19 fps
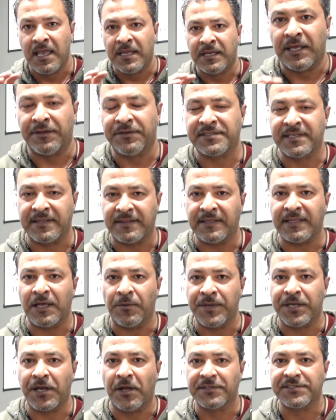Now there's a thing that
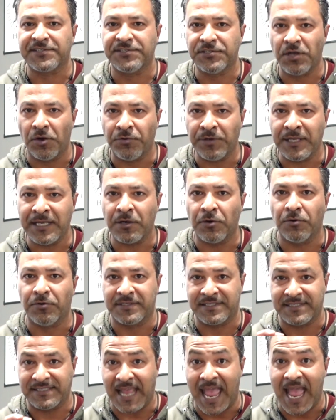we call zoning or
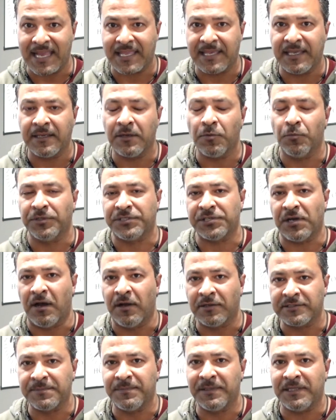stacking, which
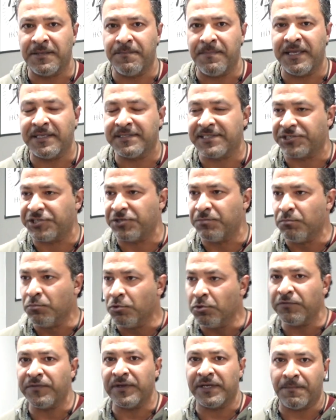ultimately means that you
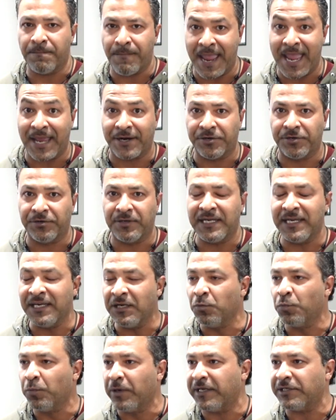move in a manner
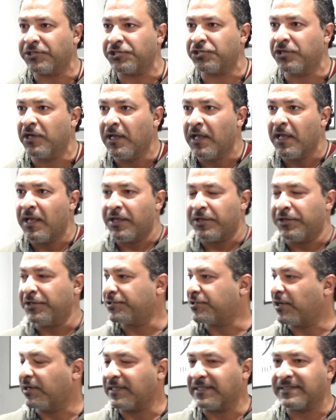in which you
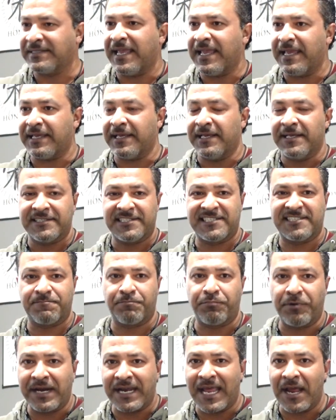start to take
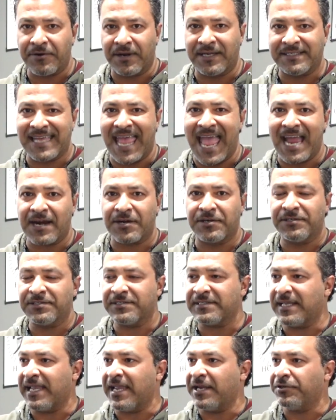spread out
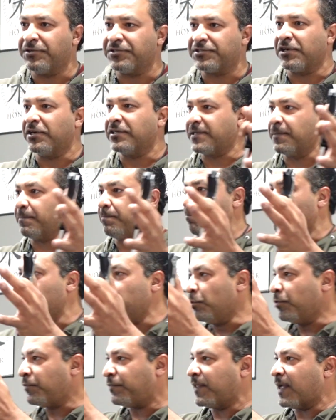attackers and you start to
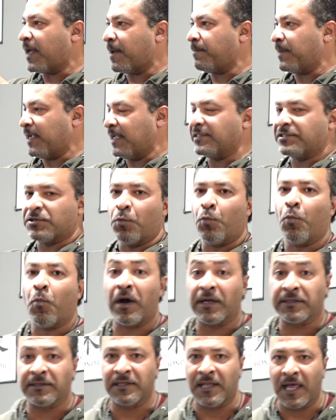move them into
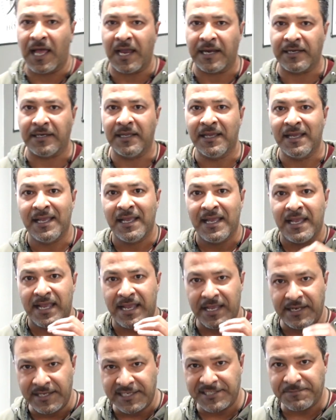one line.
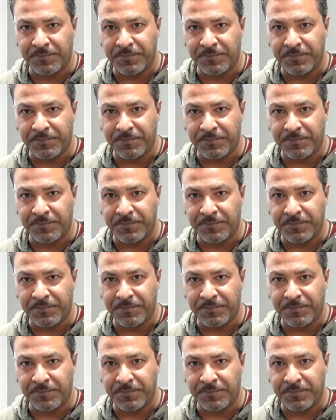In this